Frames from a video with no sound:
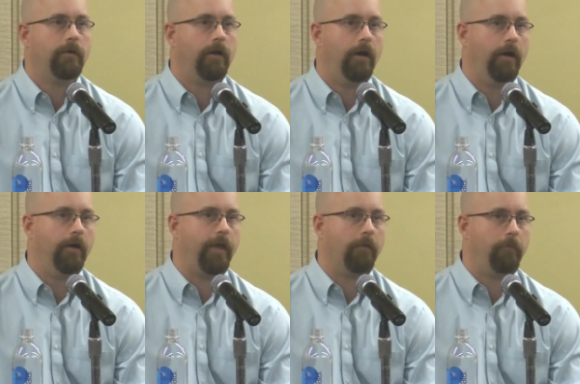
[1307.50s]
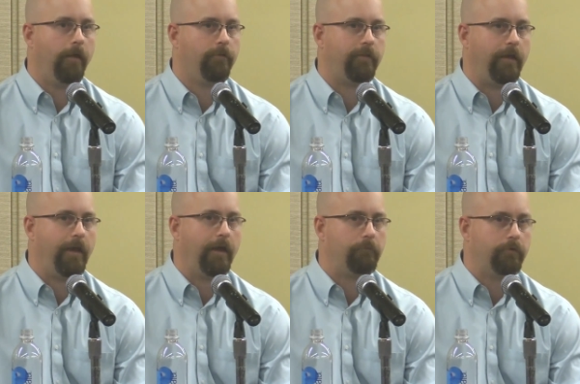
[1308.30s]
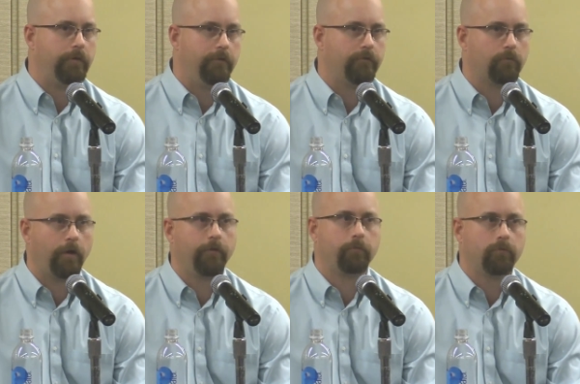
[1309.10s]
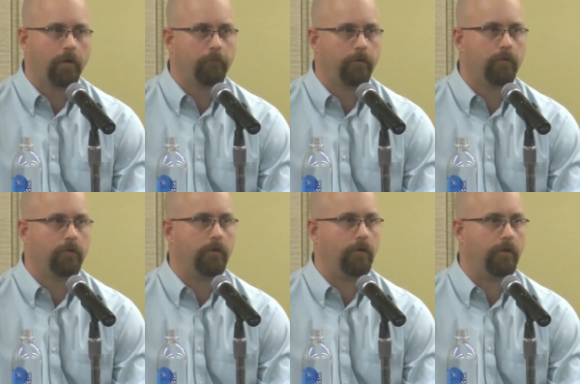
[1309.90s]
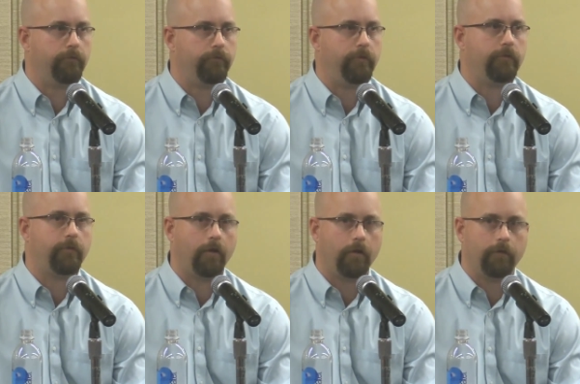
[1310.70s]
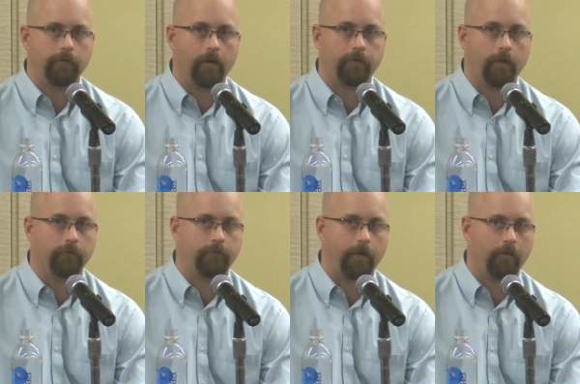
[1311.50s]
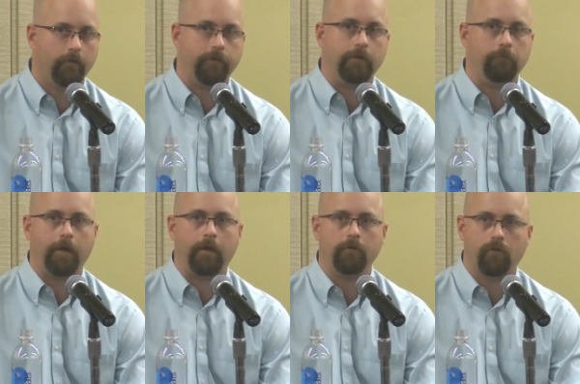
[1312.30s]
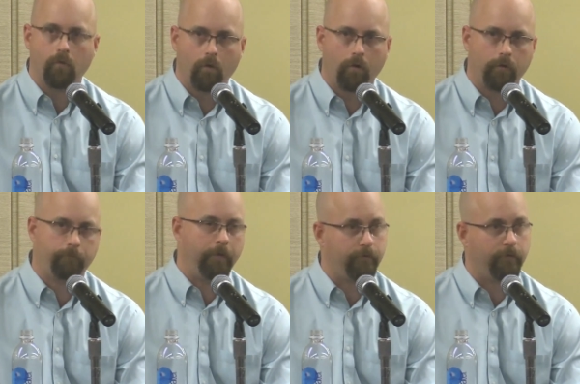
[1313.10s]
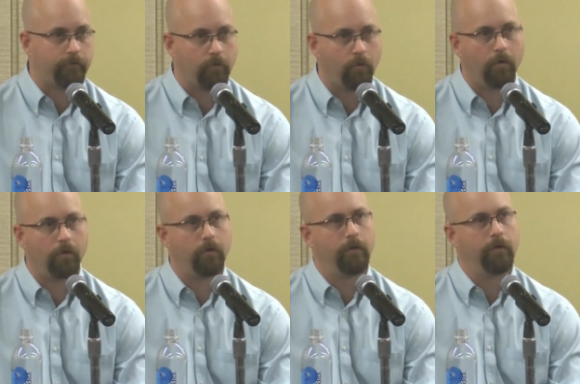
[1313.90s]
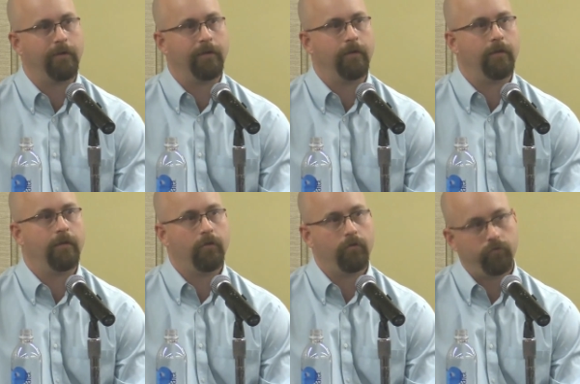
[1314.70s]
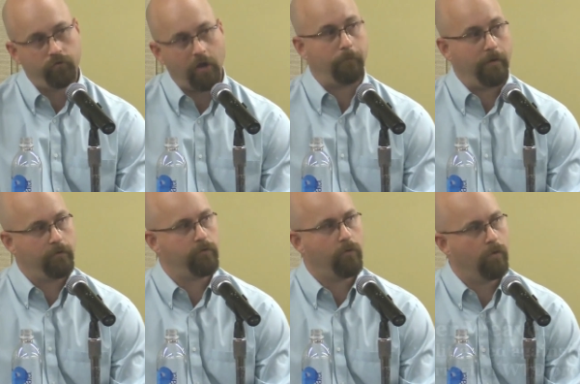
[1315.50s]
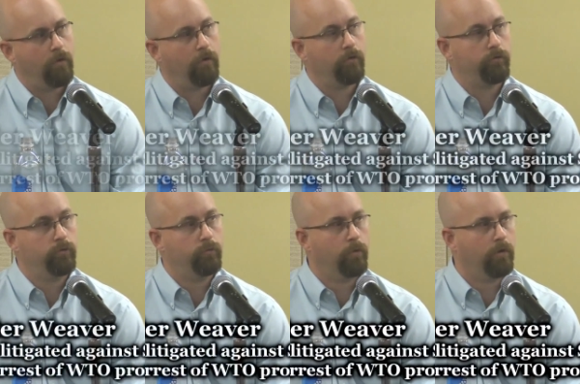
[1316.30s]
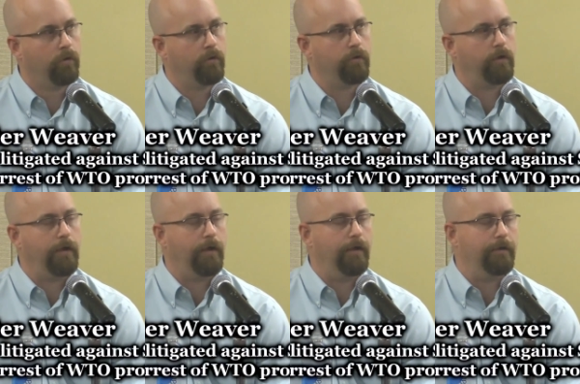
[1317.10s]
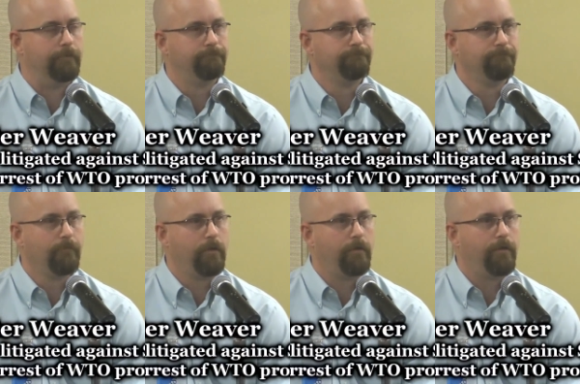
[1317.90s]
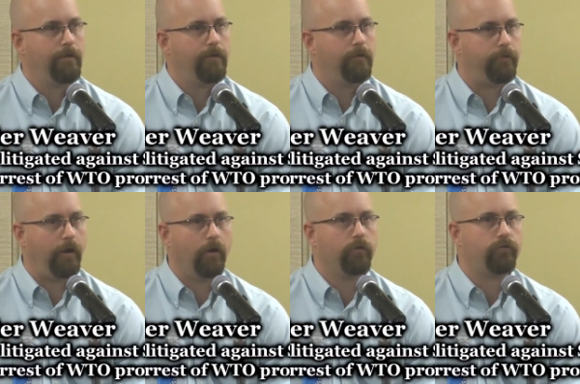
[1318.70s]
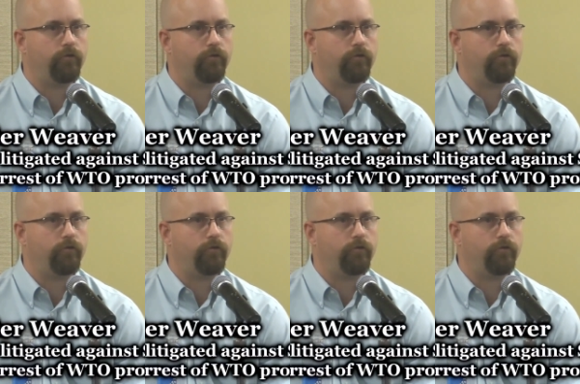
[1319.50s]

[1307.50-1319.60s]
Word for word: Uh, that meant that they had police around the perimeter of this area of downtown Seattle, the main core, business core, shopping core, who were uh, there